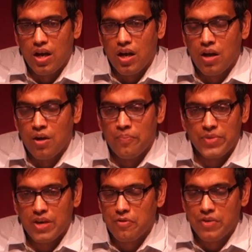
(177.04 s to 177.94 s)

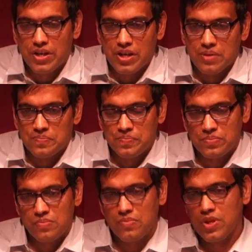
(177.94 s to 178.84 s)
And we went in.
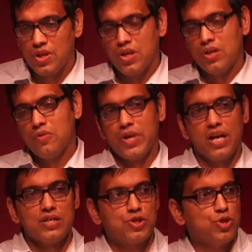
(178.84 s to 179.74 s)
We
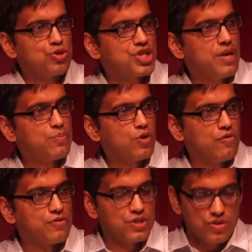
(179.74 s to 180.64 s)
had this U-shaped
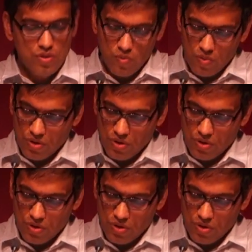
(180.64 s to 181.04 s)
office.